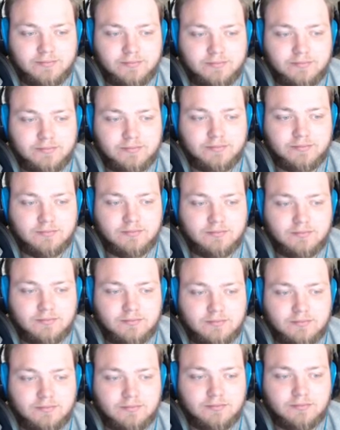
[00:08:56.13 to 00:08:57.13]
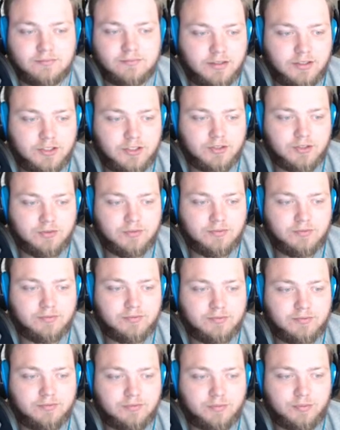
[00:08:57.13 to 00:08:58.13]
Let's just
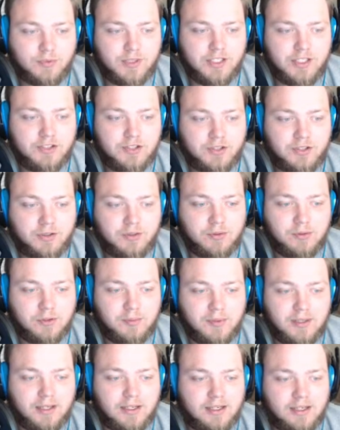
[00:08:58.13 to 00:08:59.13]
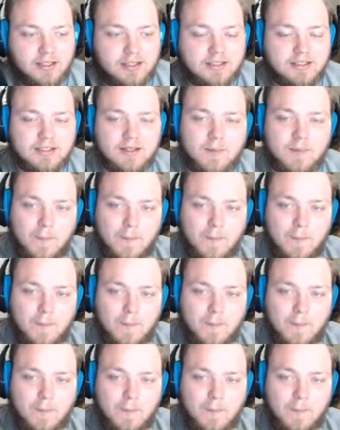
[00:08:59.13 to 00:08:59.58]
reach on a quarterback, I guess.